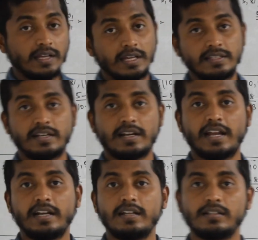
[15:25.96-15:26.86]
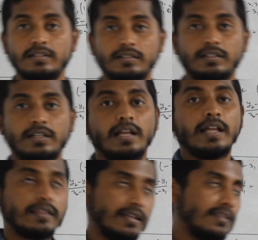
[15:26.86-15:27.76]
Is it right?
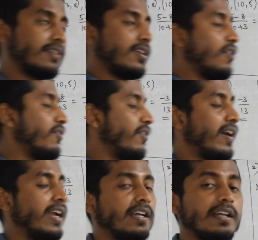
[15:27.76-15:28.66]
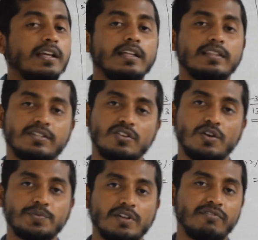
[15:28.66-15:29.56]
This is how we find the
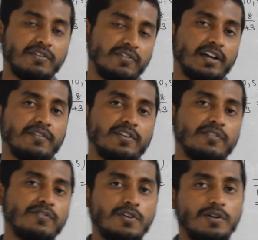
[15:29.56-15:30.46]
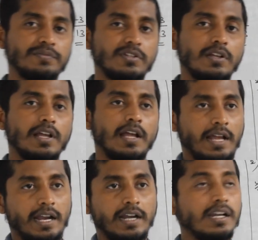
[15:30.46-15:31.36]
slopes of different forms.
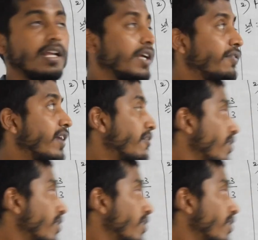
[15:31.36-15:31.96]
And we have